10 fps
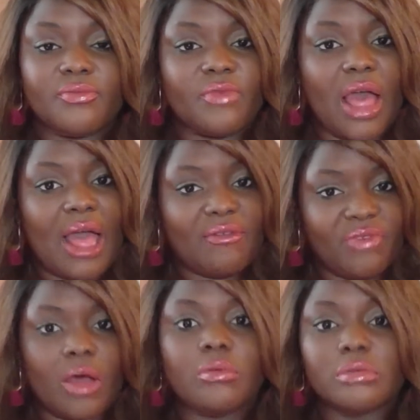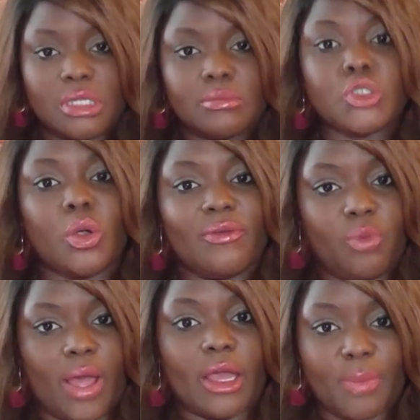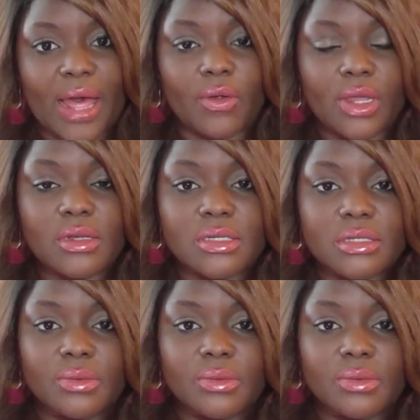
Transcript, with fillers: I felt some sort of way about it.